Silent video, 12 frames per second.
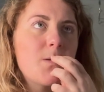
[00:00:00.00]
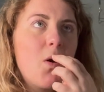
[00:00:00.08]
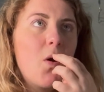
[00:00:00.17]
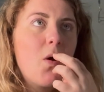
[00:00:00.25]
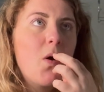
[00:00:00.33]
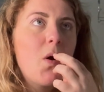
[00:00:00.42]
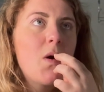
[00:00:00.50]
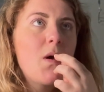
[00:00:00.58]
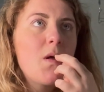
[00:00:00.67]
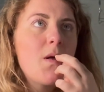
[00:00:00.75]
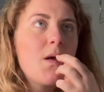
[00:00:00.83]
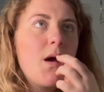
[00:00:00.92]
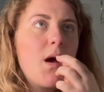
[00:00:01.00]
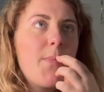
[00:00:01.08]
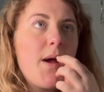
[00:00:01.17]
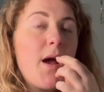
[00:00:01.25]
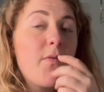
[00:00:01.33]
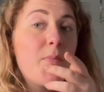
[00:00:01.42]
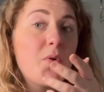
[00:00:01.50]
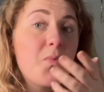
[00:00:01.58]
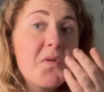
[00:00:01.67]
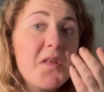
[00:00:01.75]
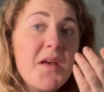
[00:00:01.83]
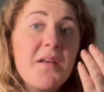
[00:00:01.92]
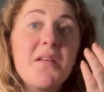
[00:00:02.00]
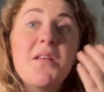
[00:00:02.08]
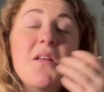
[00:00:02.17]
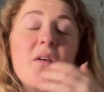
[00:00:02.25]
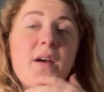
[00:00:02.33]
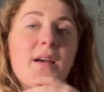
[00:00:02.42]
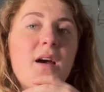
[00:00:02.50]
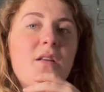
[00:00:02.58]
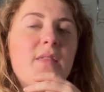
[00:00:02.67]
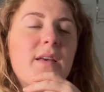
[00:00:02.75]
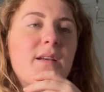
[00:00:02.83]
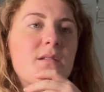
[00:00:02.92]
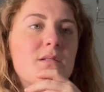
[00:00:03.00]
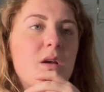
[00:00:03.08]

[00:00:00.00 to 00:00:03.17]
or I might have a bun with it, you know, that kind of thing.